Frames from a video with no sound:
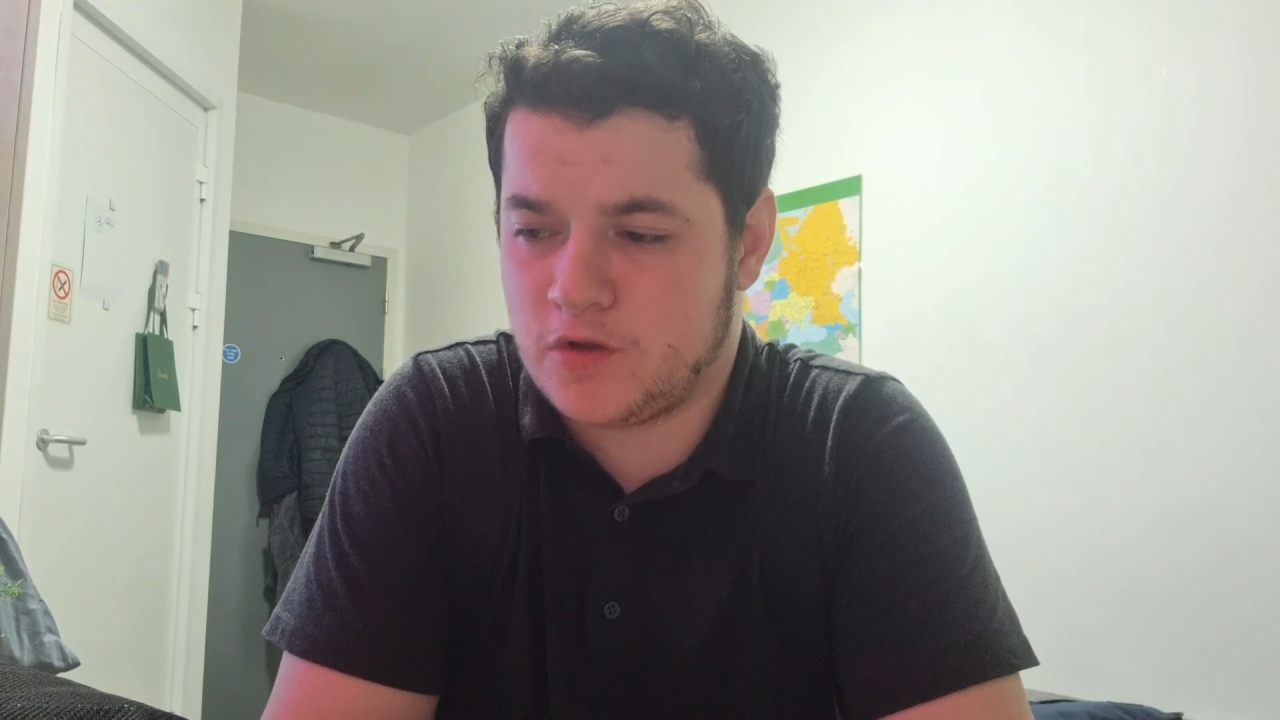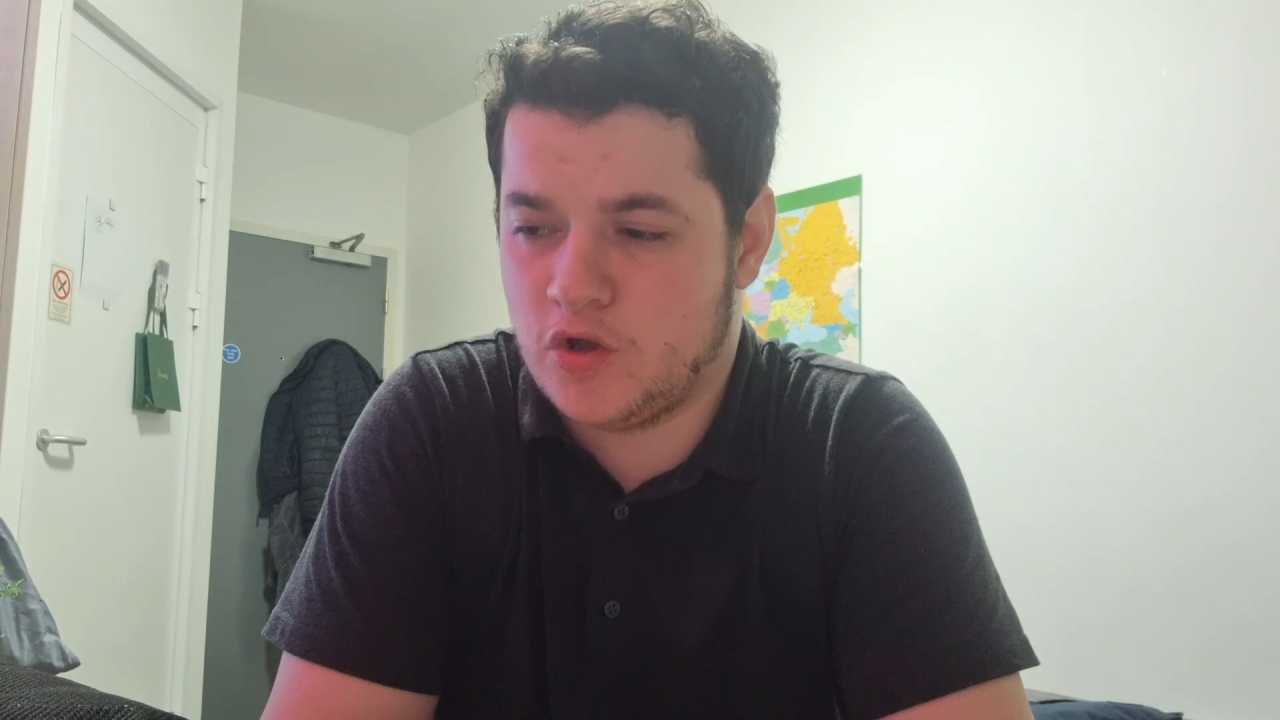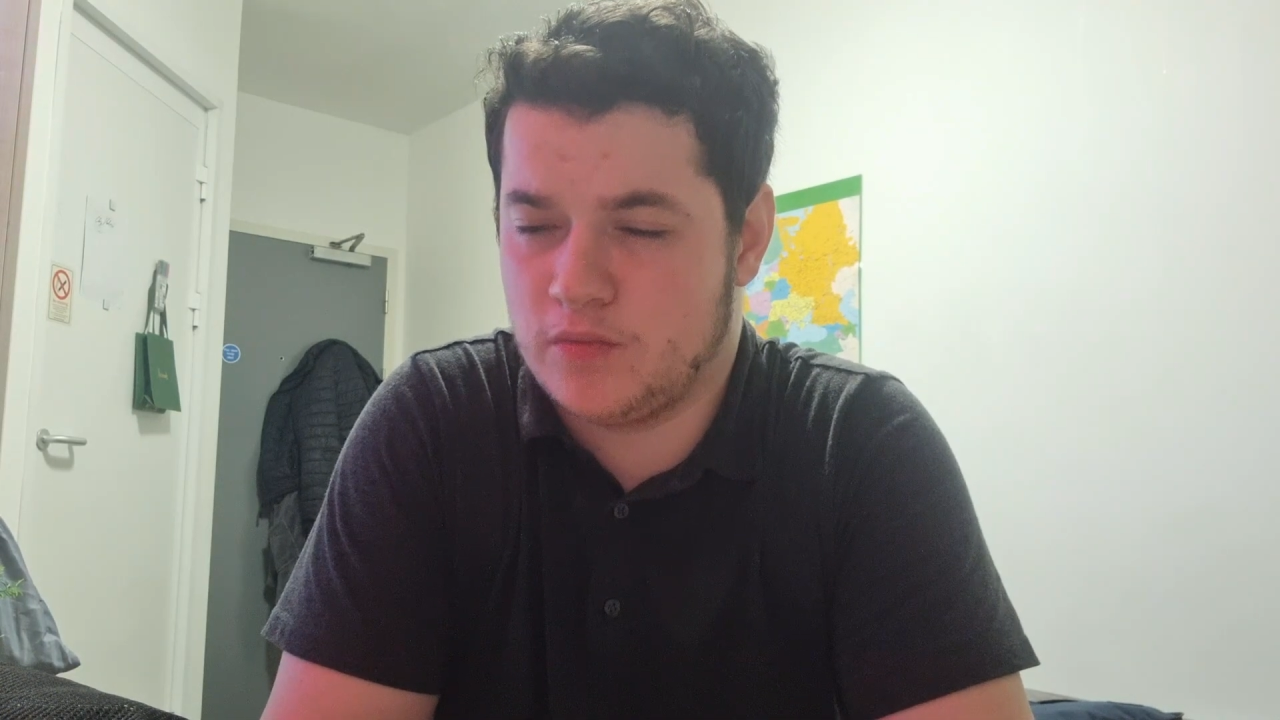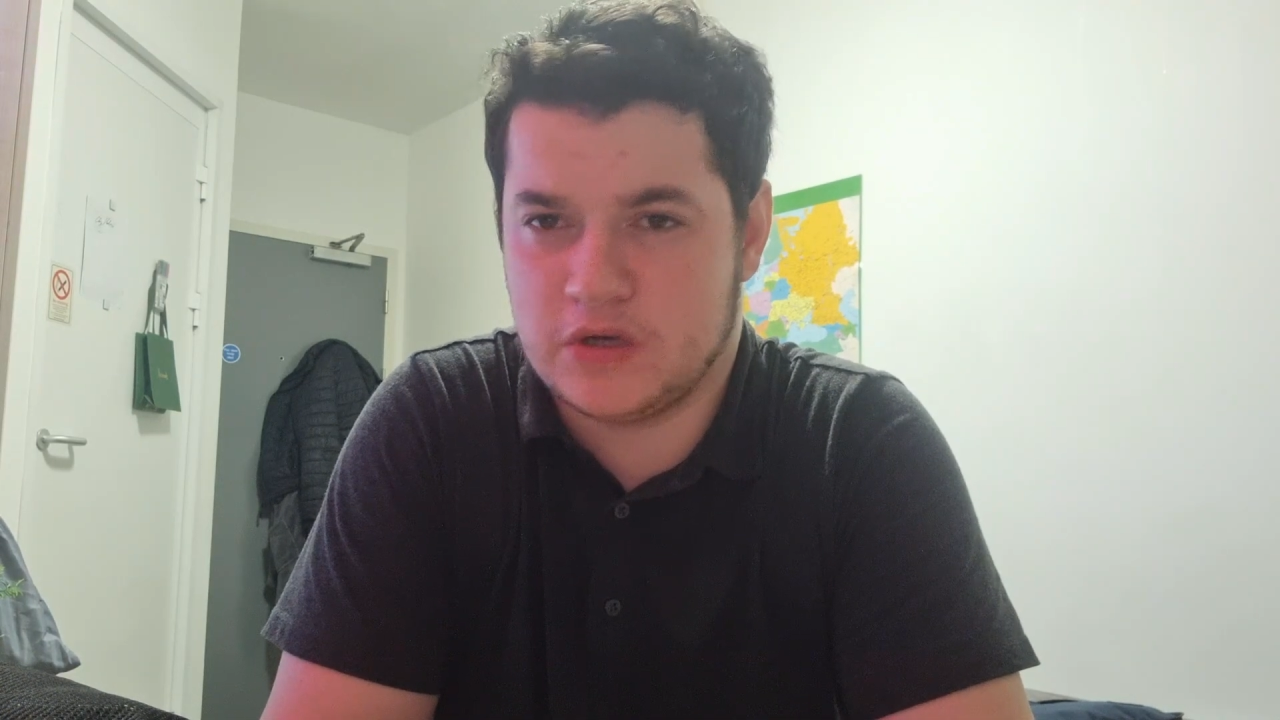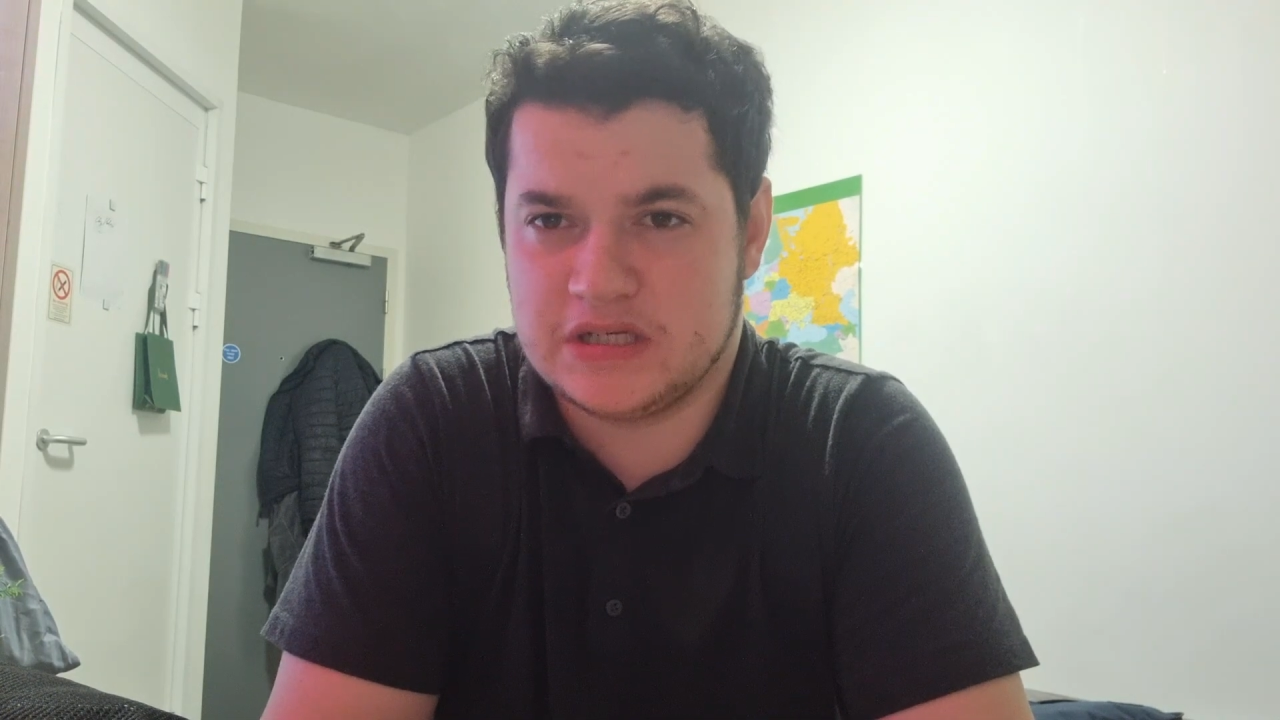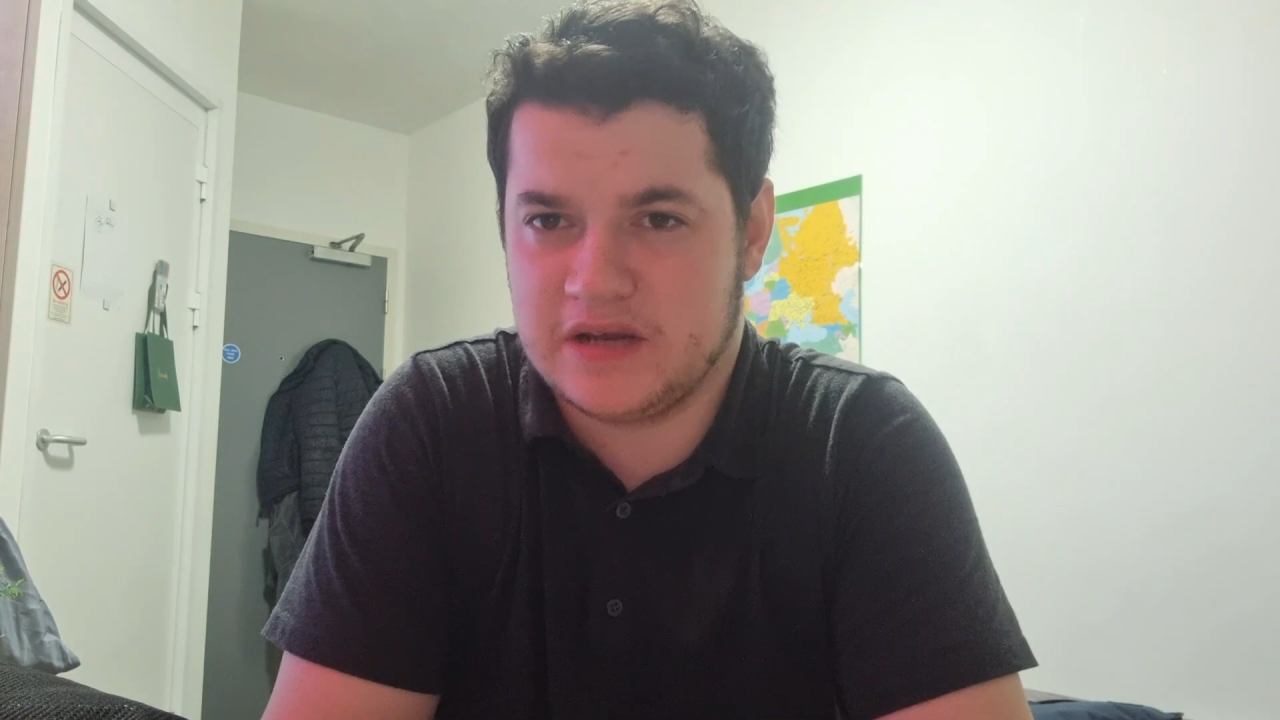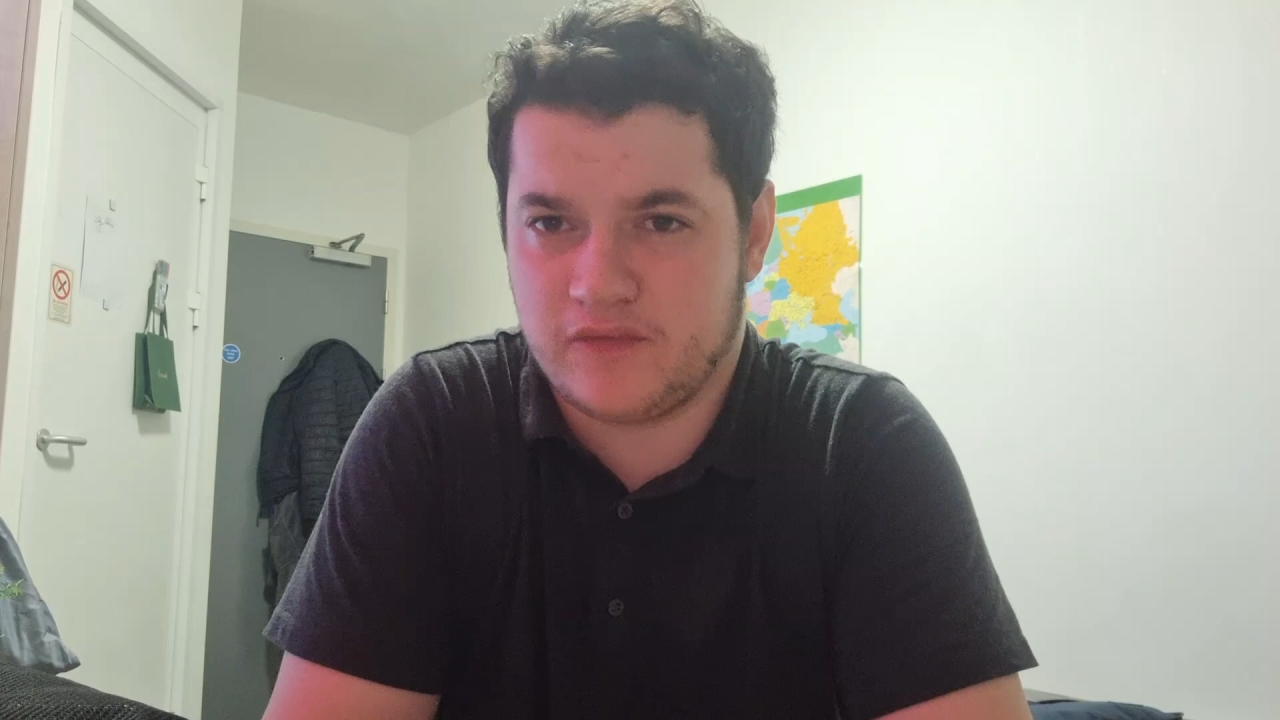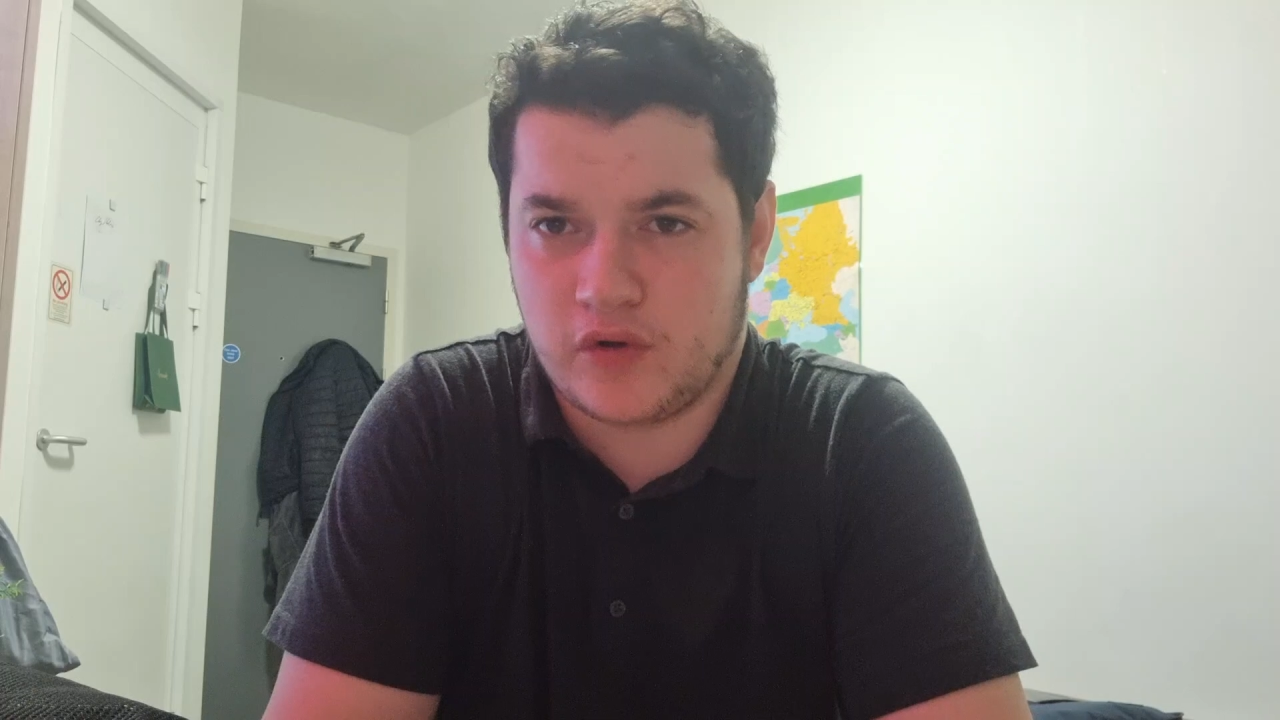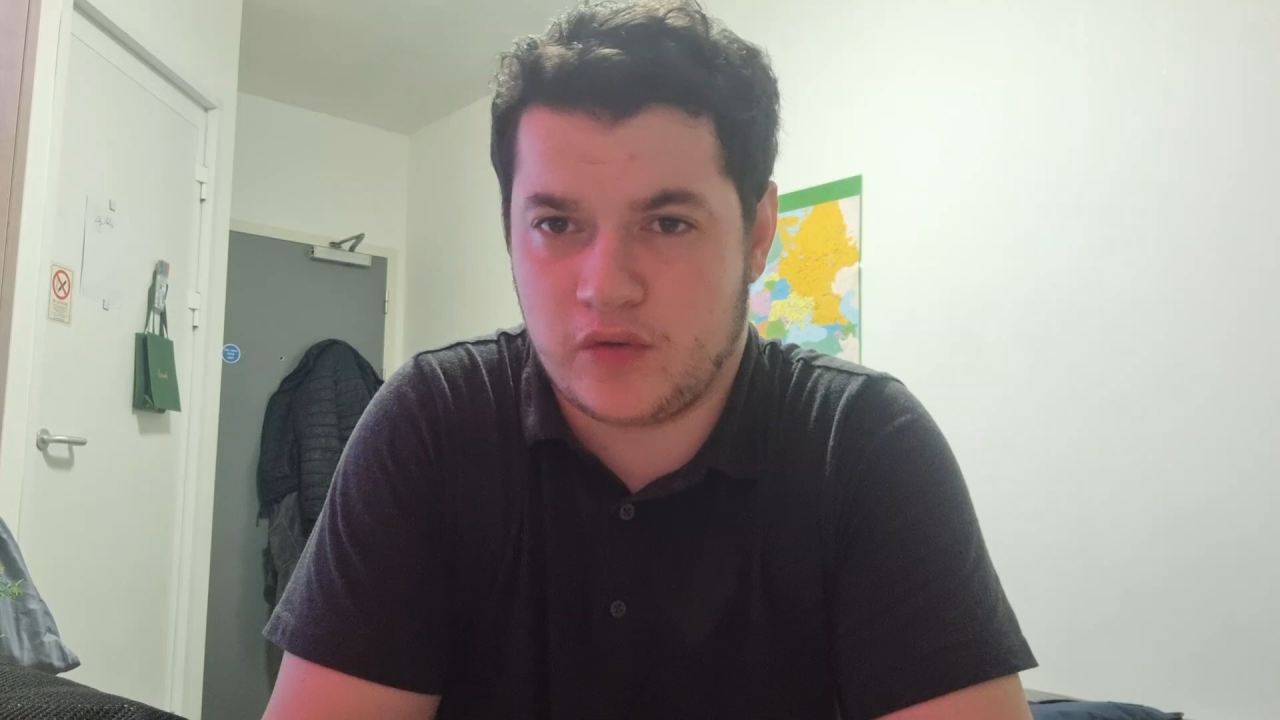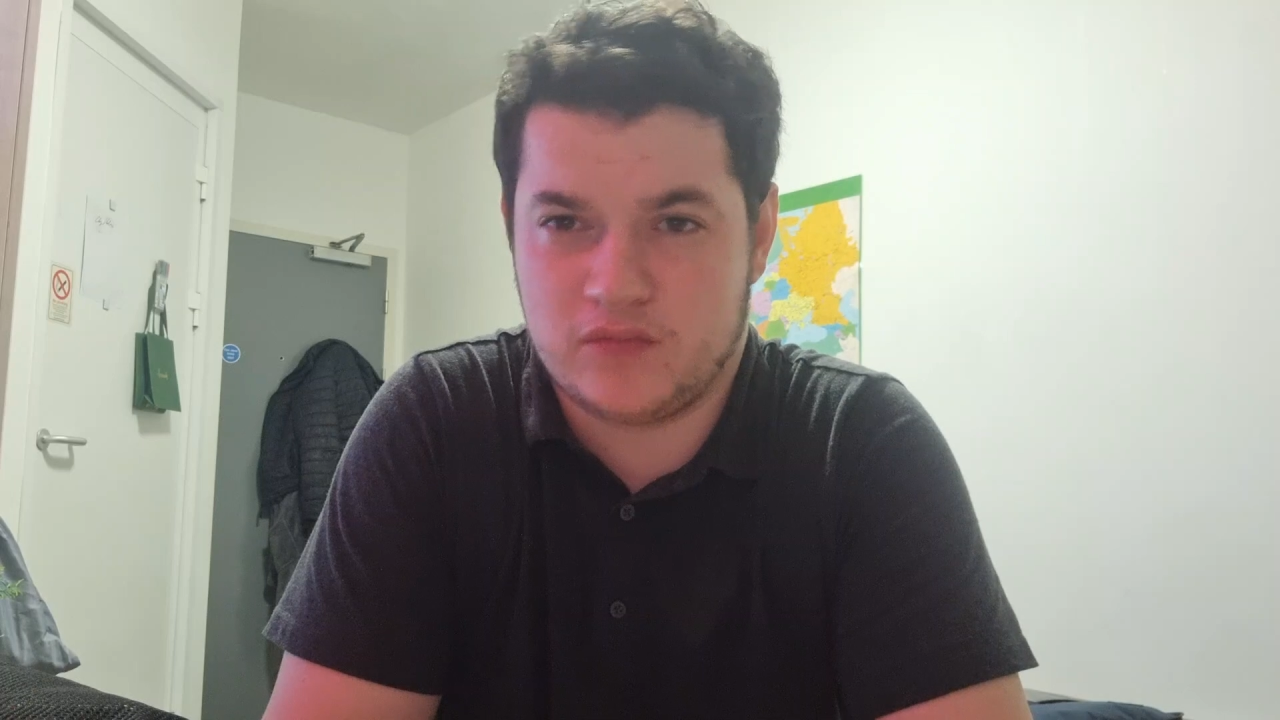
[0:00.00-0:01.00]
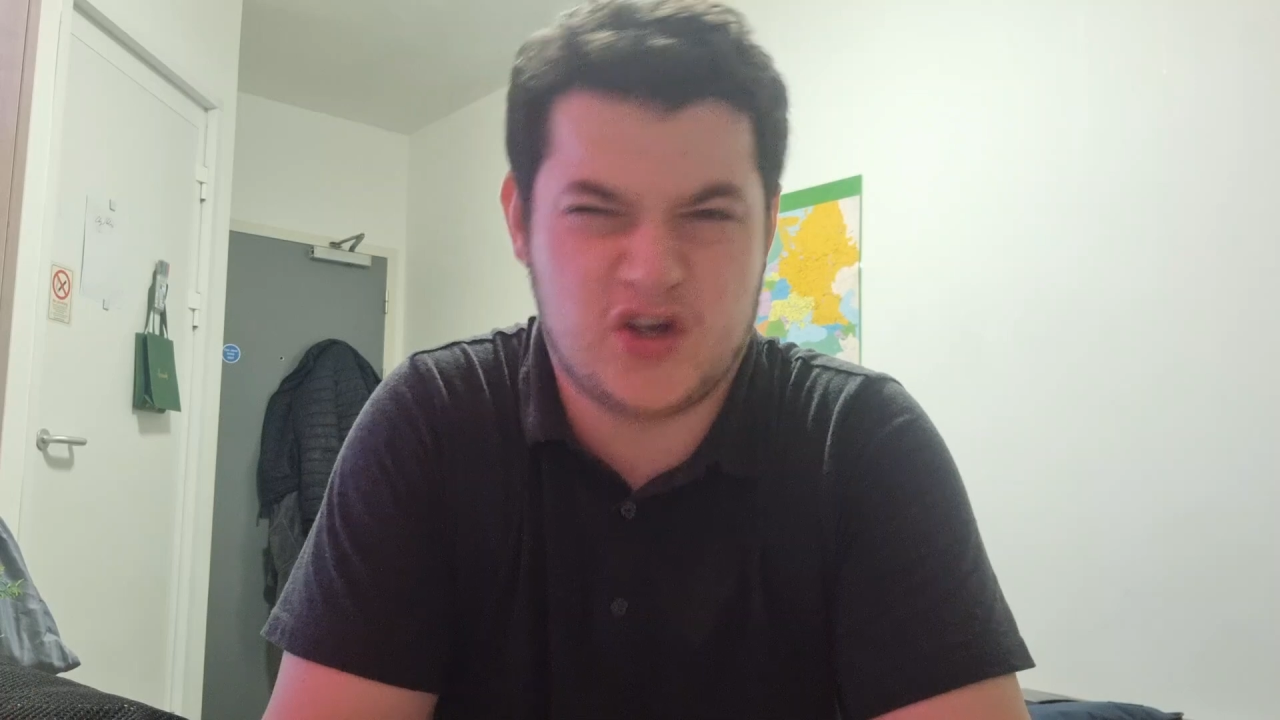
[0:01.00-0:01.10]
Deliveroo.